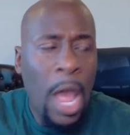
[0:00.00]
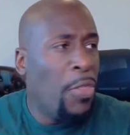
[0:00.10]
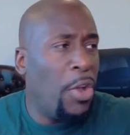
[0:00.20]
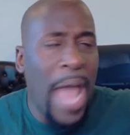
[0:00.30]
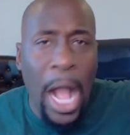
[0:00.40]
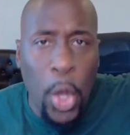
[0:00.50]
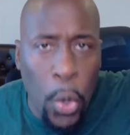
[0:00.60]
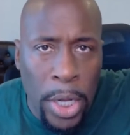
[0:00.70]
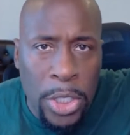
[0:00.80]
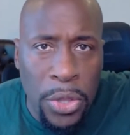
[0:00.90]
They're not
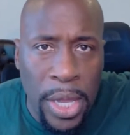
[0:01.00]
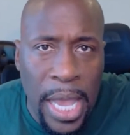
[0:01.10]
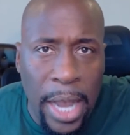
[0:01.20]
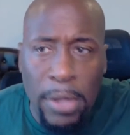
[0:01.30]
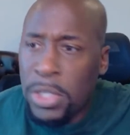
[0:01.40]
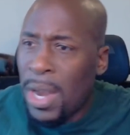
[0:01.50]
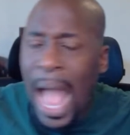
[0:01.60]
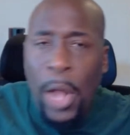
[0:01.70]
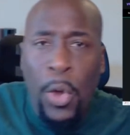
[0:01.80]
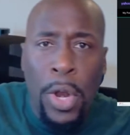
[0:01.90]
going into the ghettos. They're
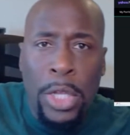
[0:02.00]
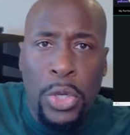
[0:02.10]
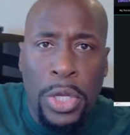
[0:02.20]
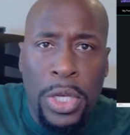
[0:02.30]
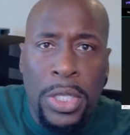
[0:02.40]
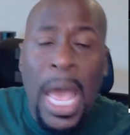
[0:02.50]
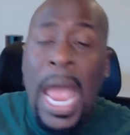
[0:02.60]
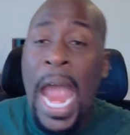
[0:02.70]
not going into the hoods.